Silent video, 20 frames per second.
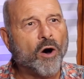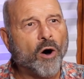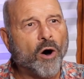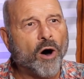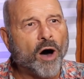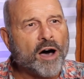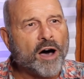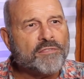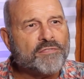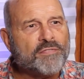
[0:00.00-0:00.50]

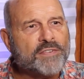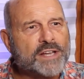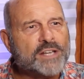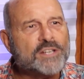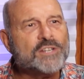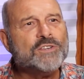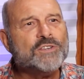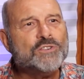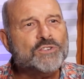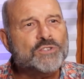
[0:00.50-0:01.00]

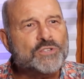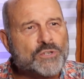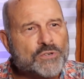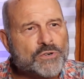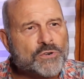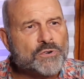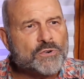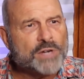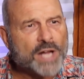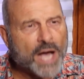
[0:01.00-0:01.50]
often
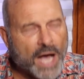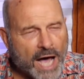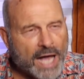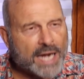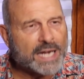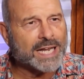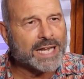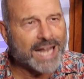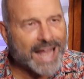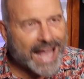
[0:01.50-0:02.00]
do
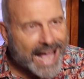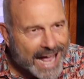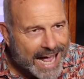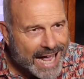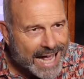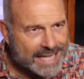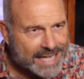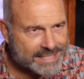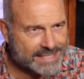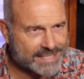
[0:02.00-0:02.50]
not
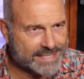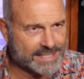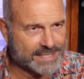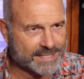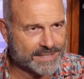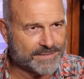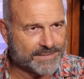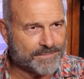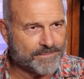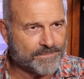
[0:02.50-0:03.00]
last.
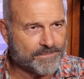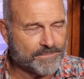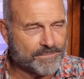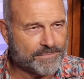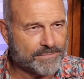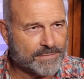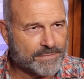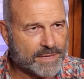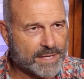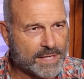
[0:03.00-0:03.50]

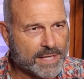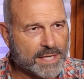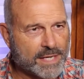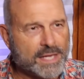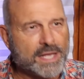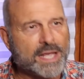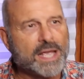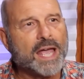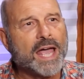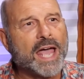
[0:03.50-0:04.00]

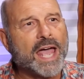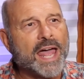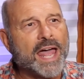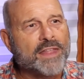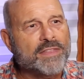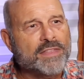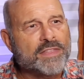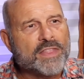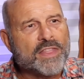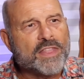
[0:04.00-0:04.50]

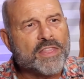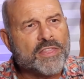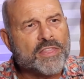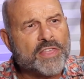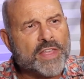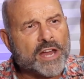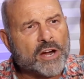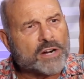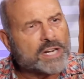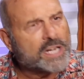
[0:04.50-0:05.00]
And
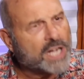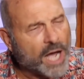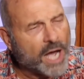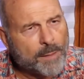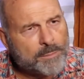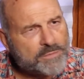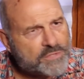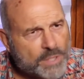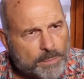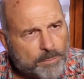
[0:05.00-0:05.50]
there
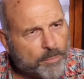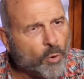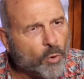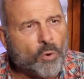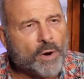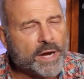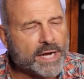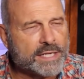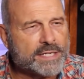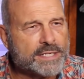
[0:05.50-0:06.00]
comes a
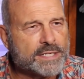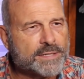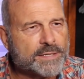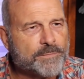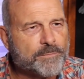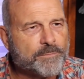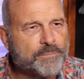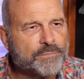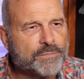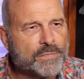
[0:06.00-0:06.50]
point
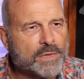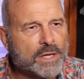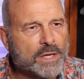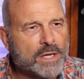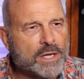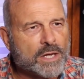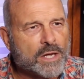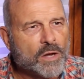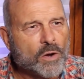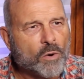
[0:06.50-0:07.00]

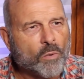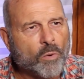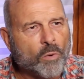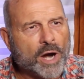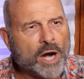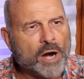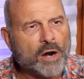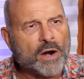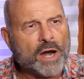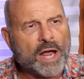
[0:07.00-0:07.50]

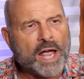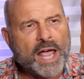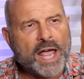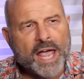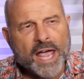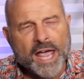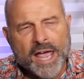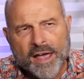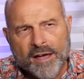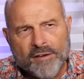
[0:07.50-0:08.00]
where
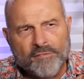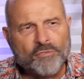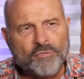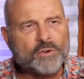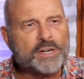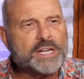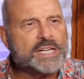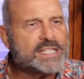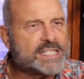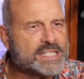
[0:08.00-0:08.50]

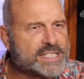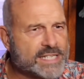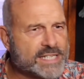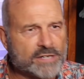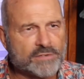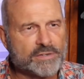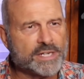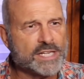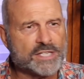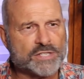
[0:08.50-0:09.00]
every
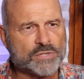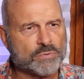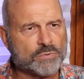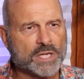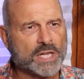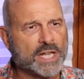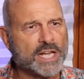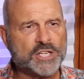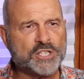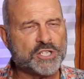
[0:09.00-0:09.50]
serious
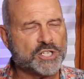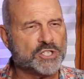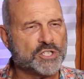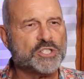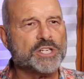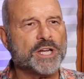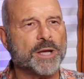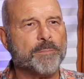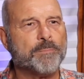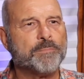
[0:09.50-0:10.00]

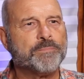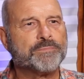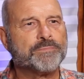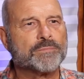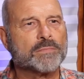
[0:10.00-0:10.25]
relationship